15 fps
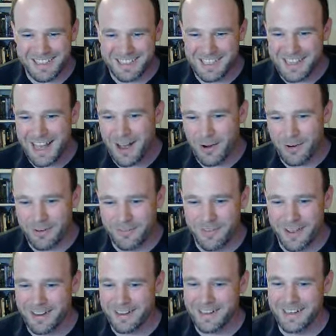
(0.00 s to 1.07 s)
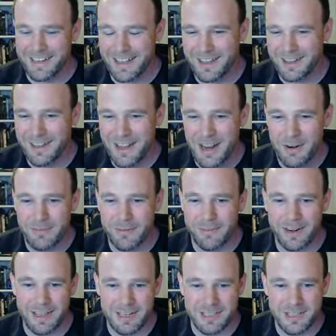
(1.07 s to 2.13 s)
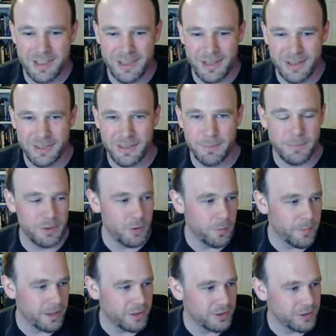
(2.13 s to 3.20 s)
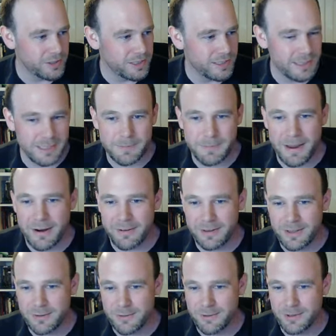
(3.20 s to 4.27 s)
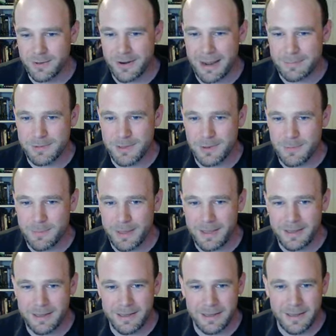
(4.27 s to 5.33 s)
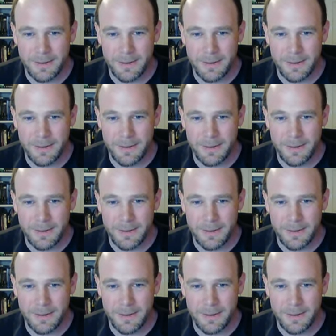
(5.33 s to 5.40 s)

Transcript: to that horrifying uh, revelation that the, your mid 30s is apparently your, your absolute peak.